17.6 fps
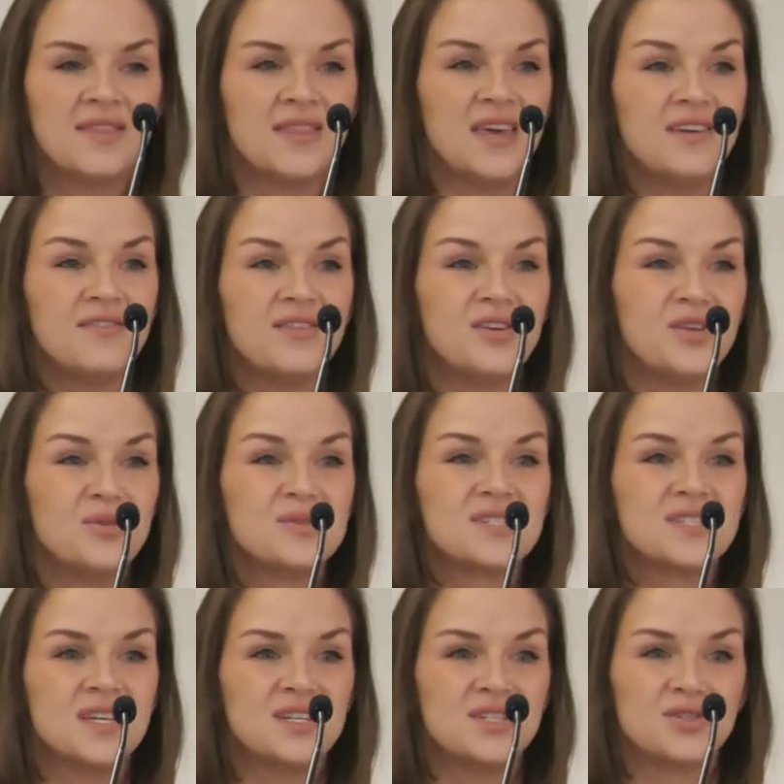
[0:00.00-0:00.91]
They even
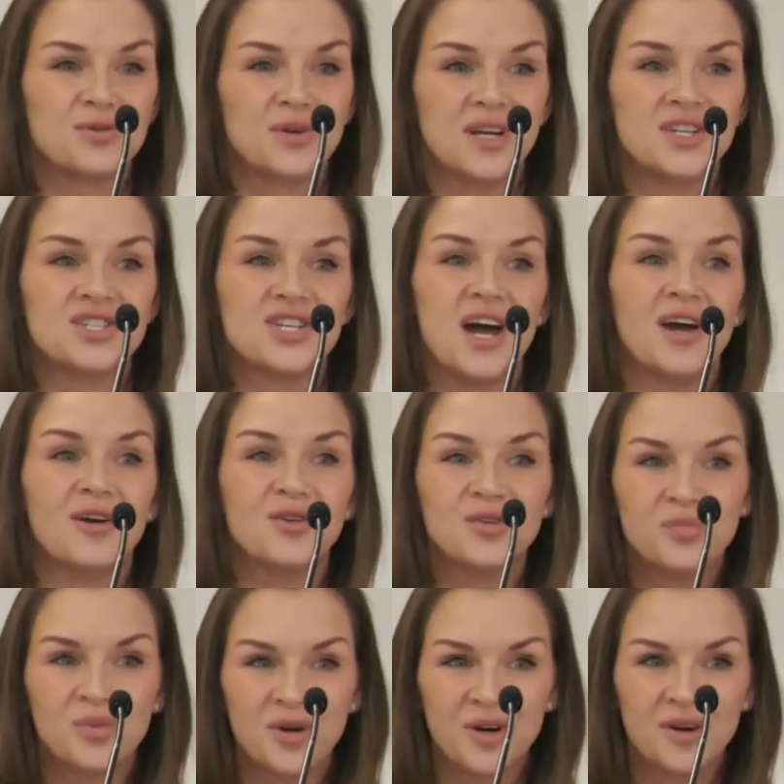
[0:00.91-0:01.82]
used it during
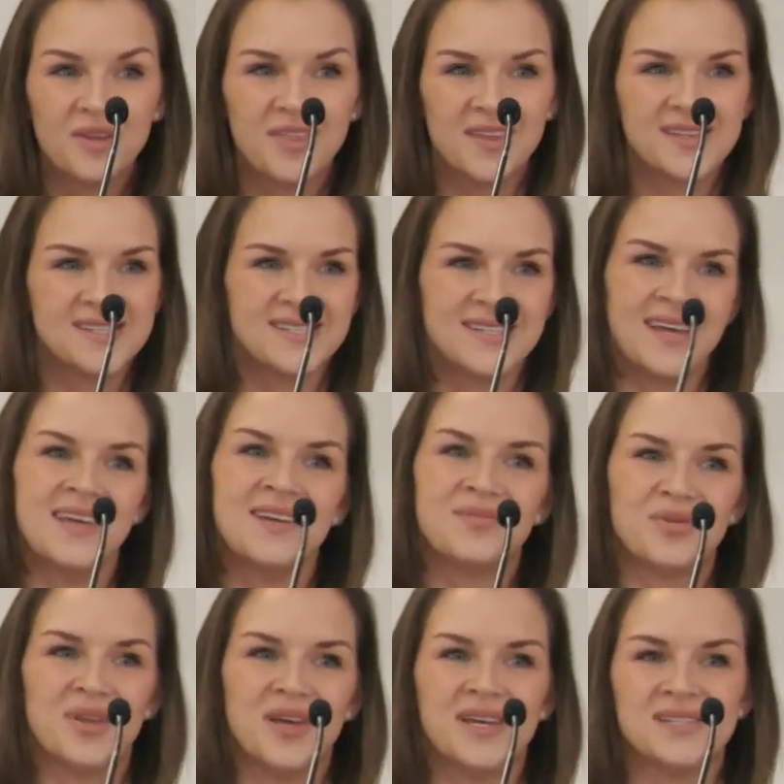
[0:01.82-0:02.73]
childbirth
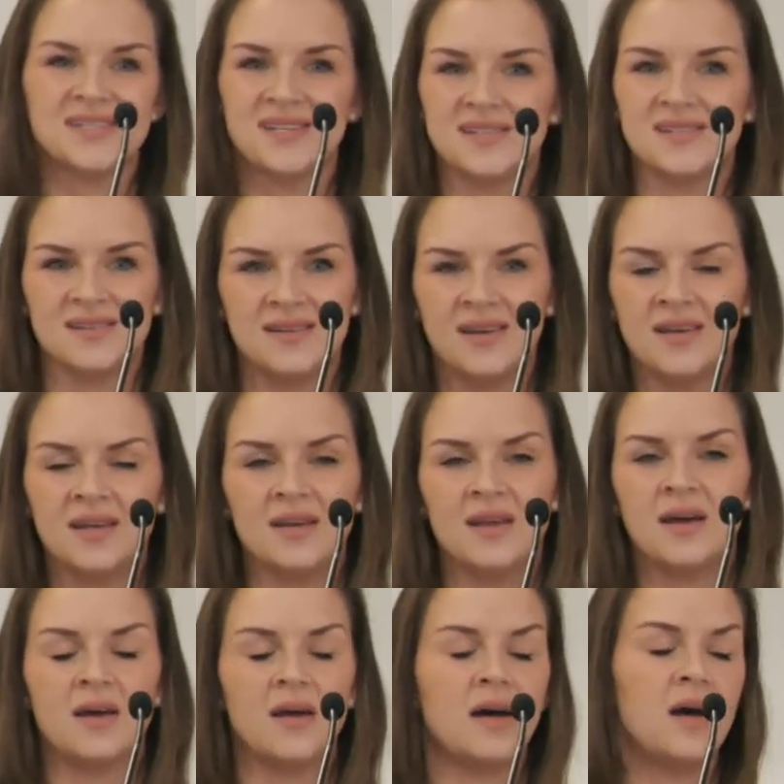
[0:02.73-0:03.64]
in place
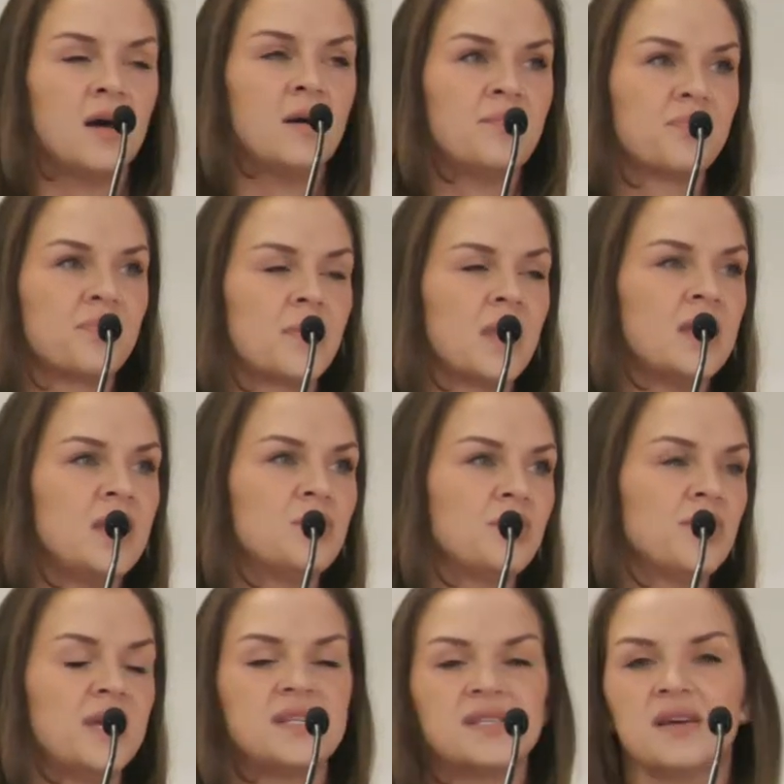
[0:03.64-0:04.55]

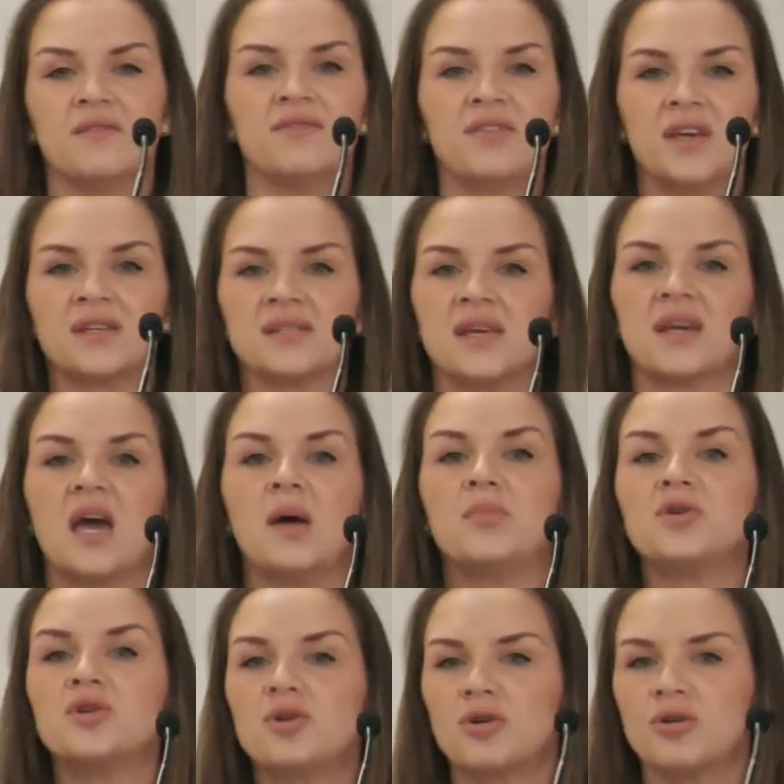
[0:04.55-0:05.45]
of things like
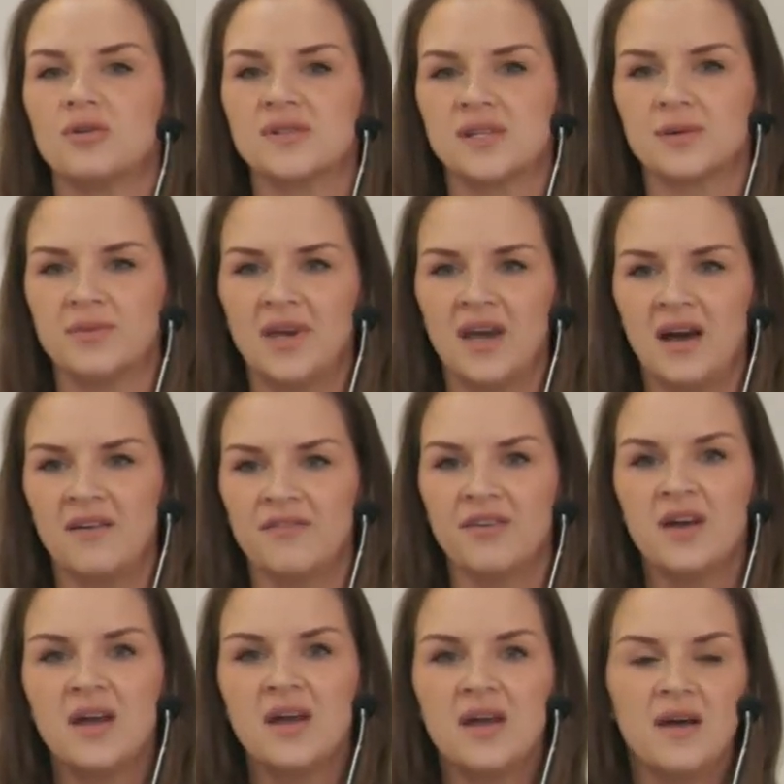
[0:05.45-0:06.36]
epidurals that we
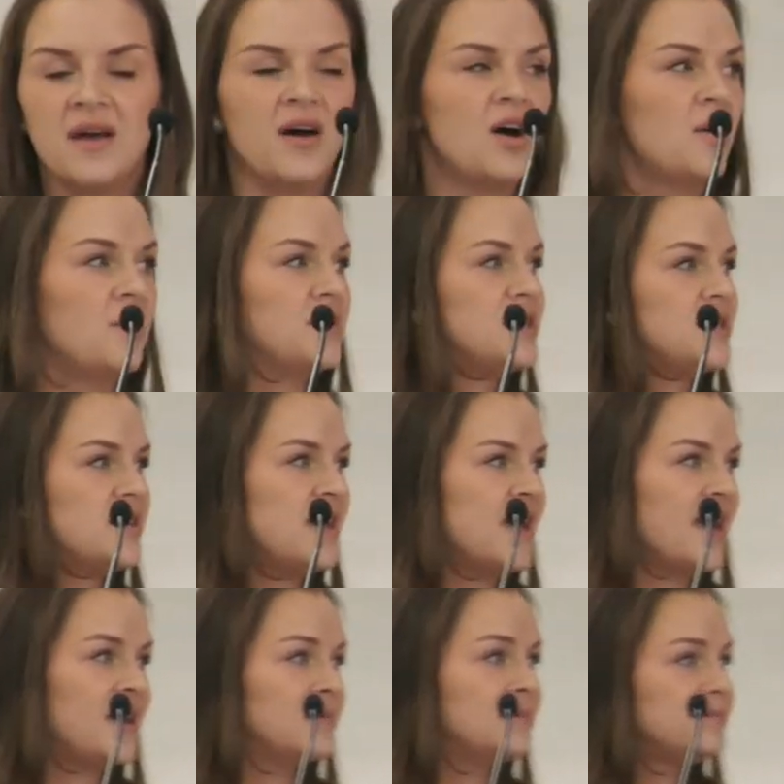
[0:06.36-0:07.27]
have
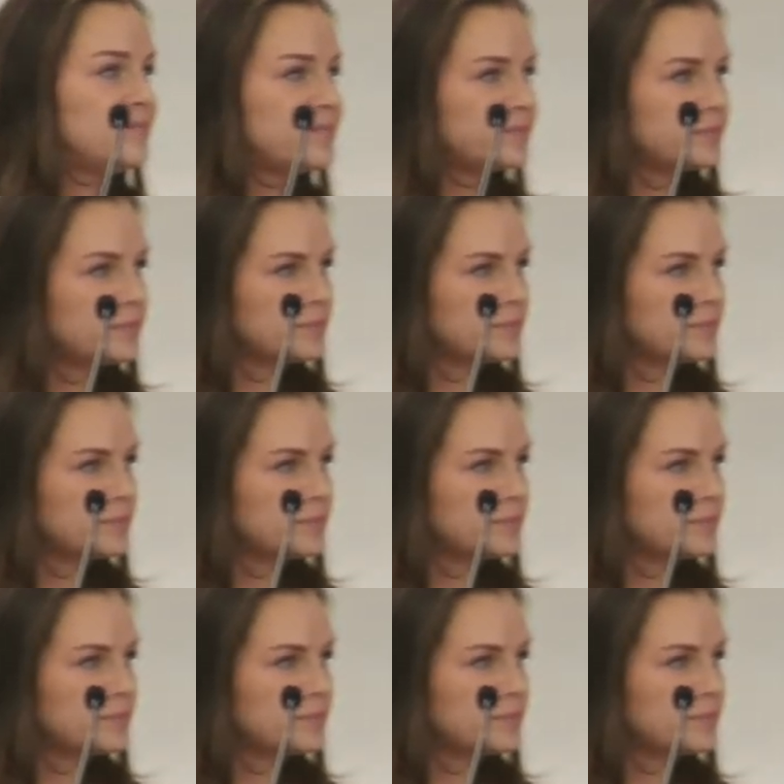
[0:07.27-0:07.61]
today.